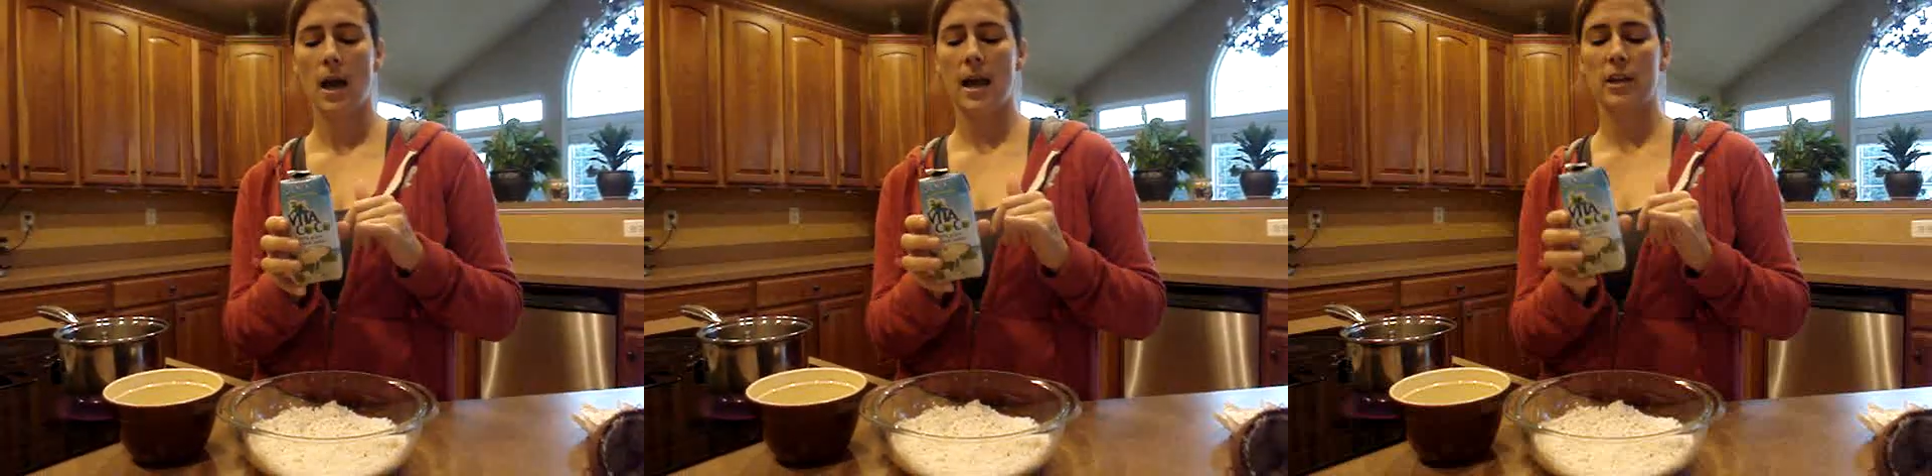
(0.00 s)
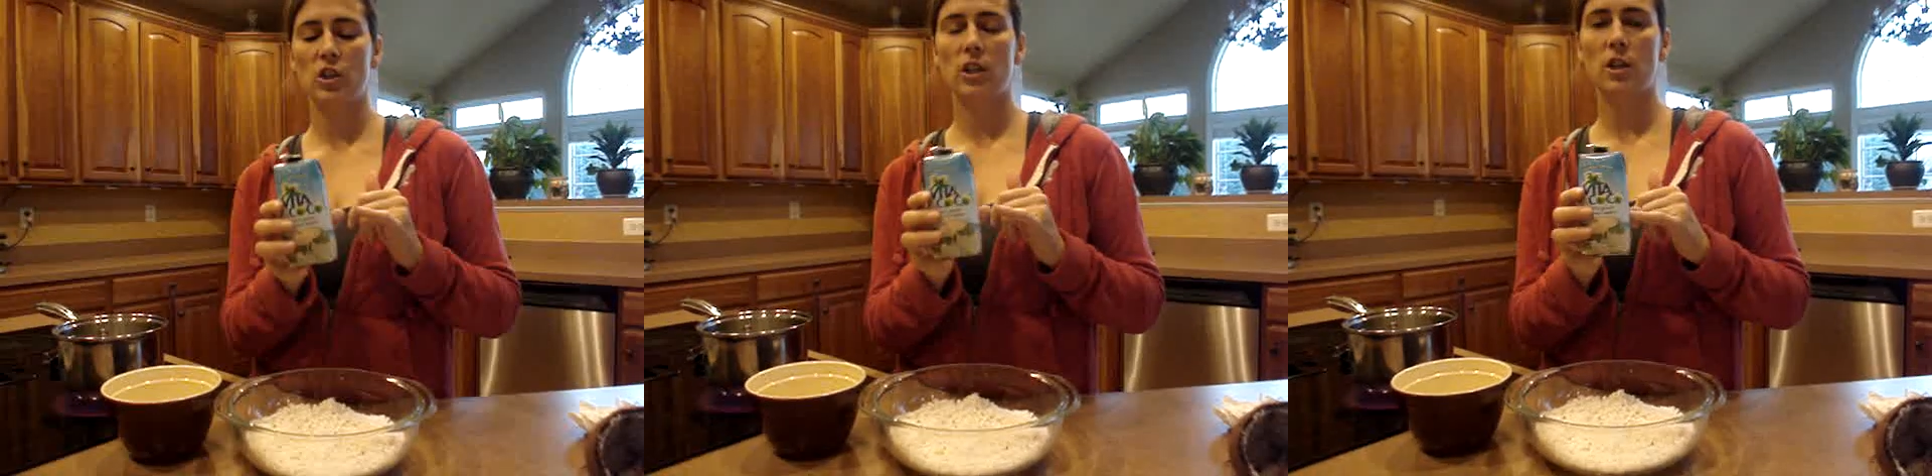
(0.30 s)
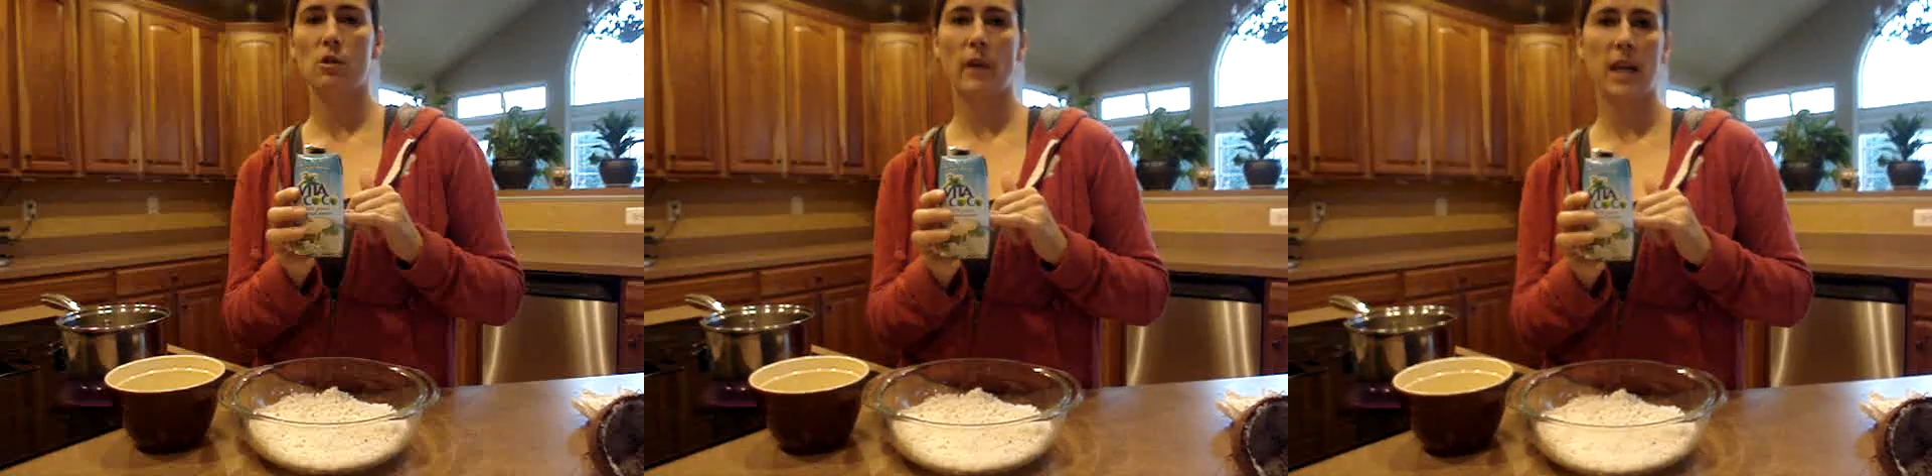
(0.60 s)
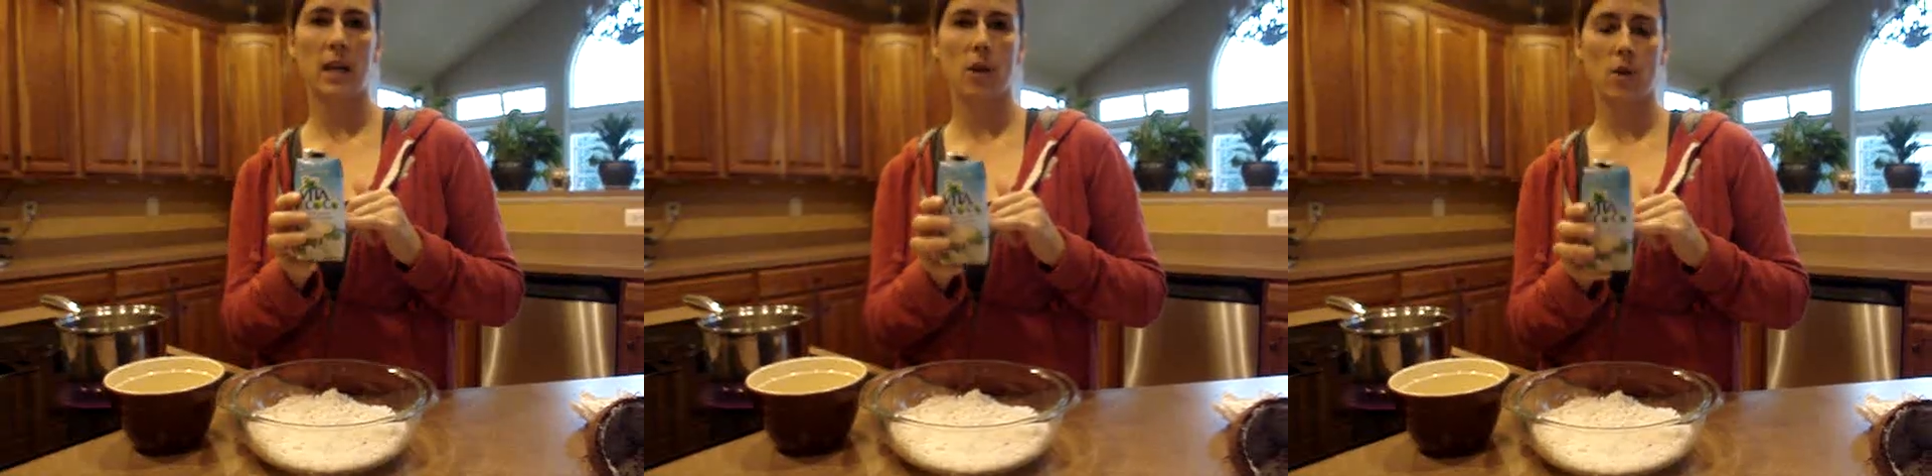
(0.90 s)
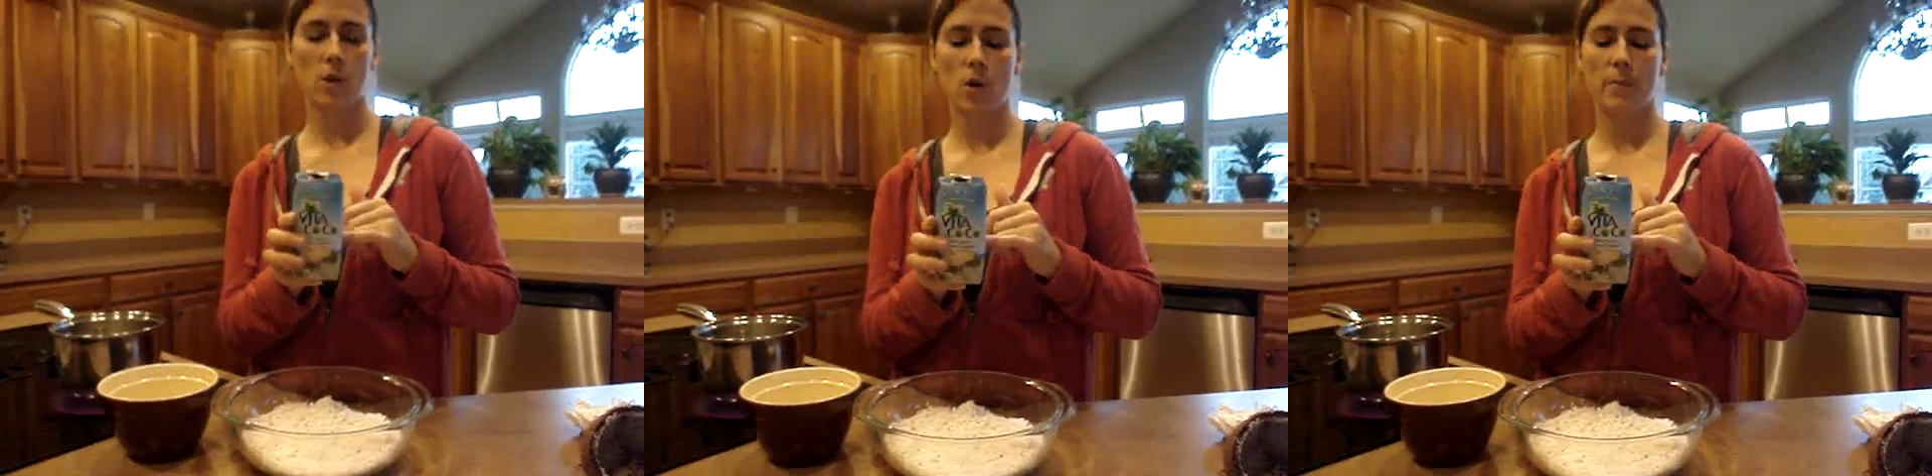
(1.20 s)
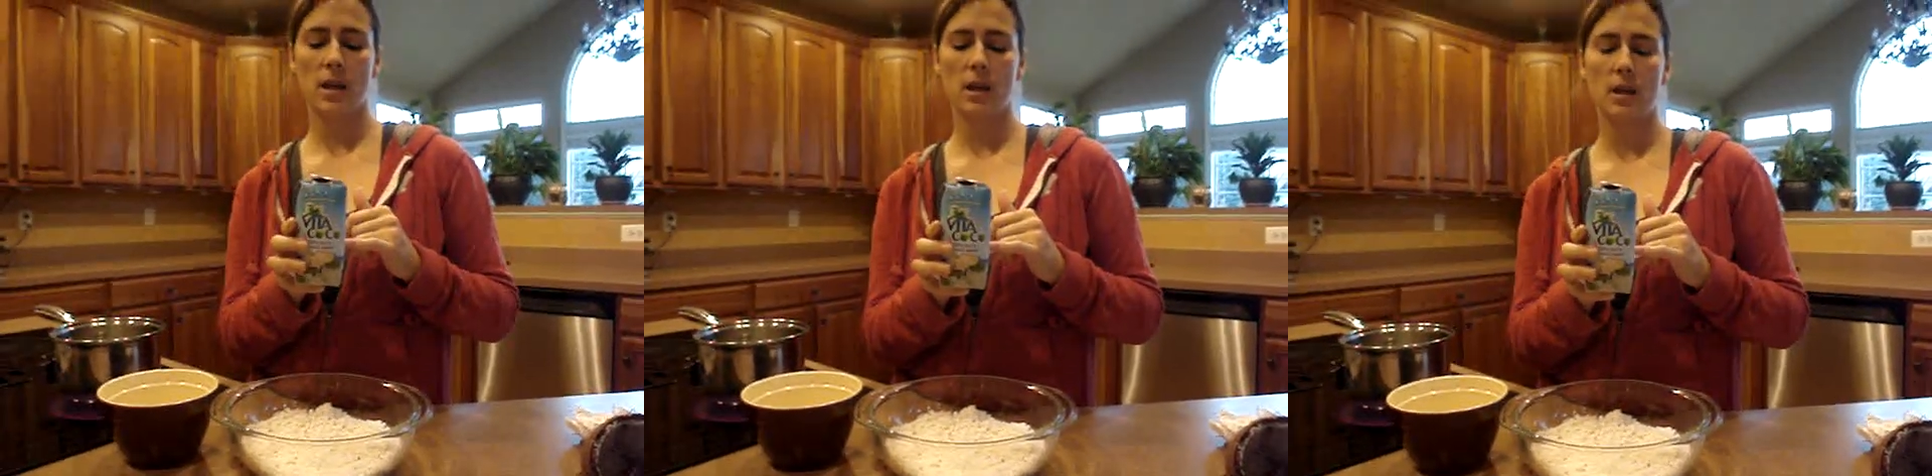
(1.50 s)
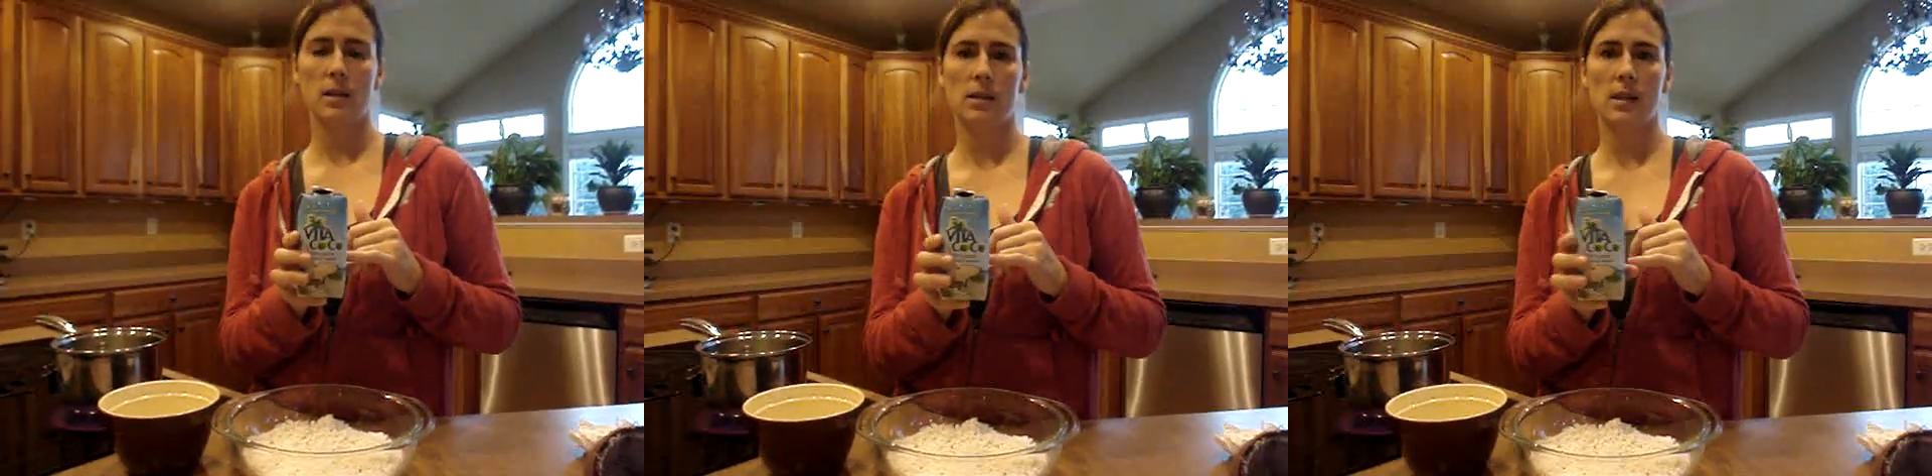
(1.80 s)
I actually use Vita Coco
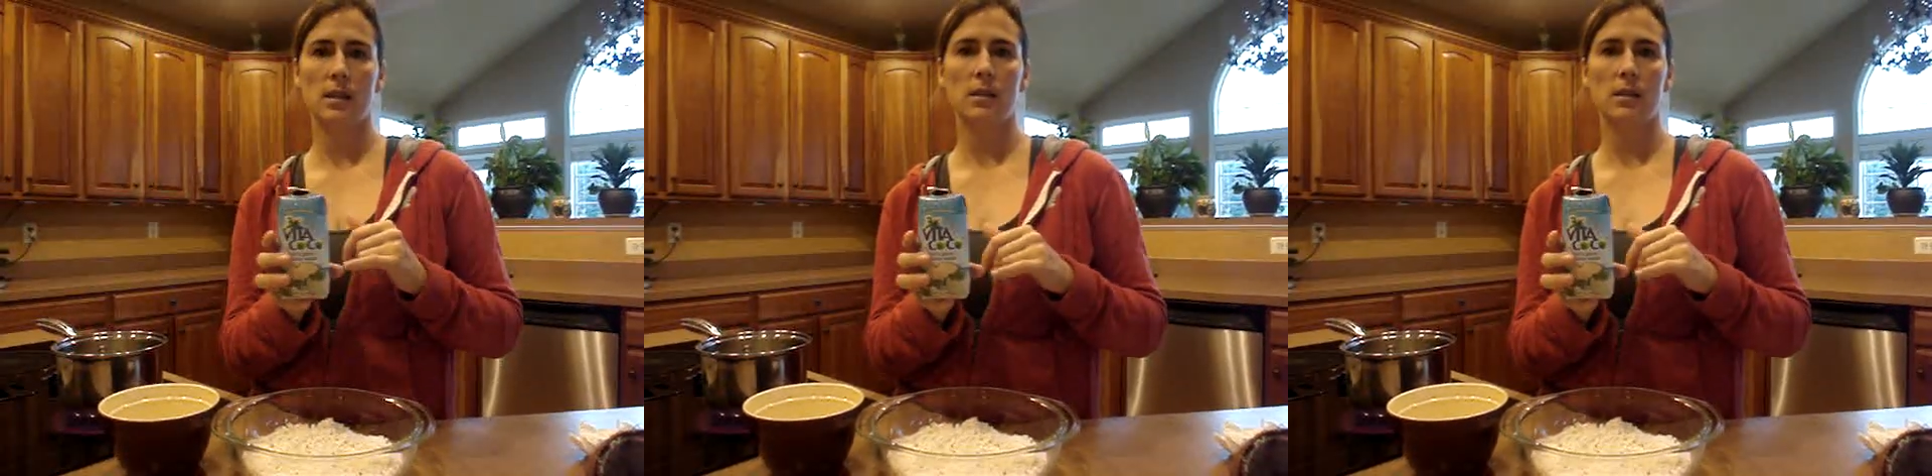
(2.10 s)
because this